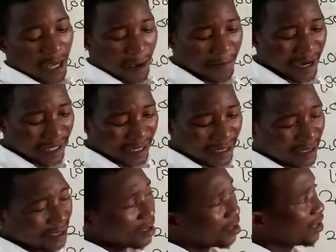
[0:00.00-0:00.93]
But then
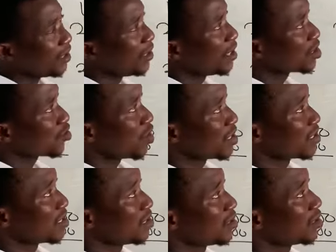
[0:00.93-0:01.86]
in this
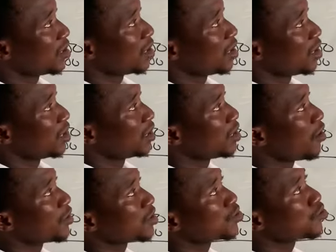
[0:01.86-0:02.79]
question, there
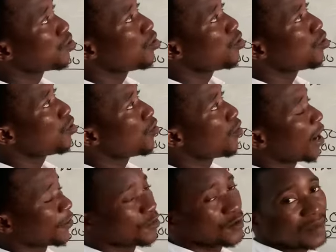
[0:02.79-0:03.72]
is no
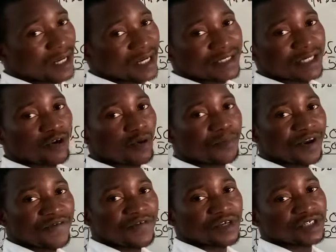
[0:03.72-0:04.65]
accumulated or
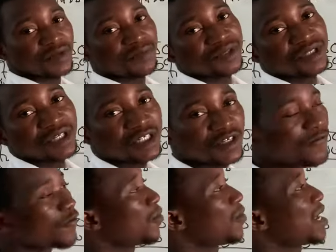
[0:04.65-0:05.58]
previous depreciation
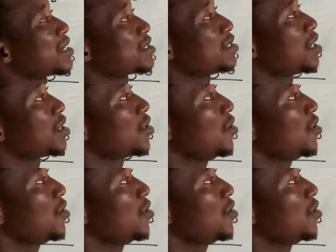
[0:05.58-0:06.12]
from last year.